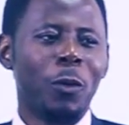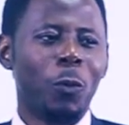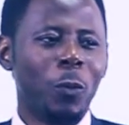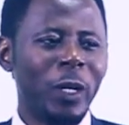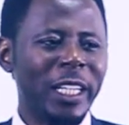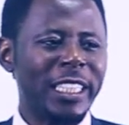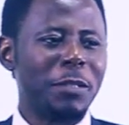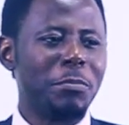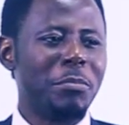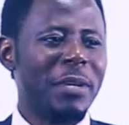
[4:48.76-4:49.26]

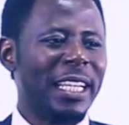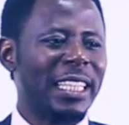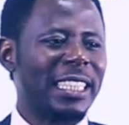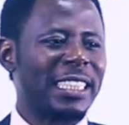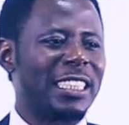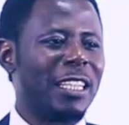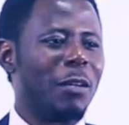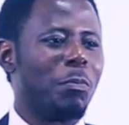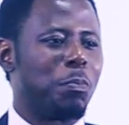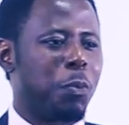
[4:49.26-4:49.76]
which
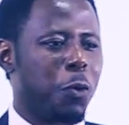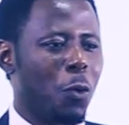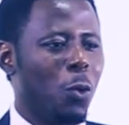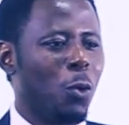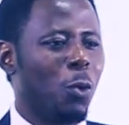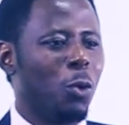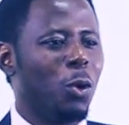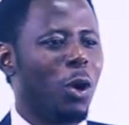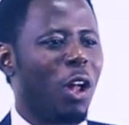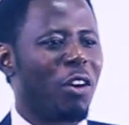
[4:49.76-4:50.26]
means the
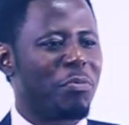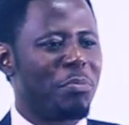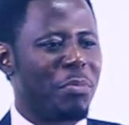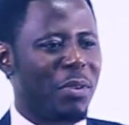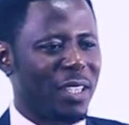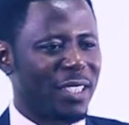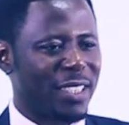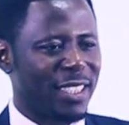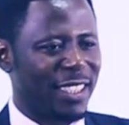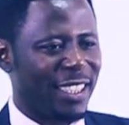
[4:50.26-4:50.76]
pool of
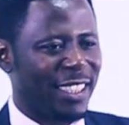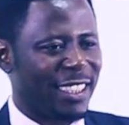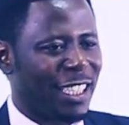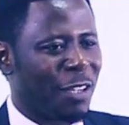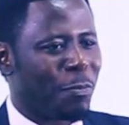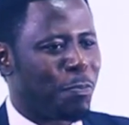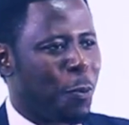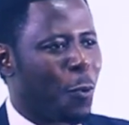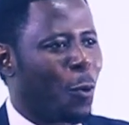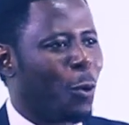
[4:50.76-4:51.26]
mercy,
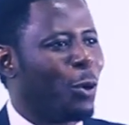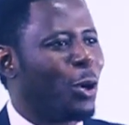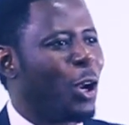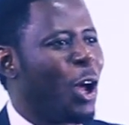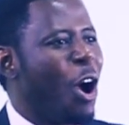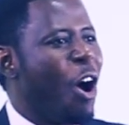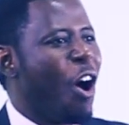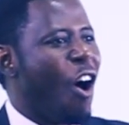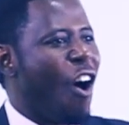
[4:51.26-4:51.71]
the pool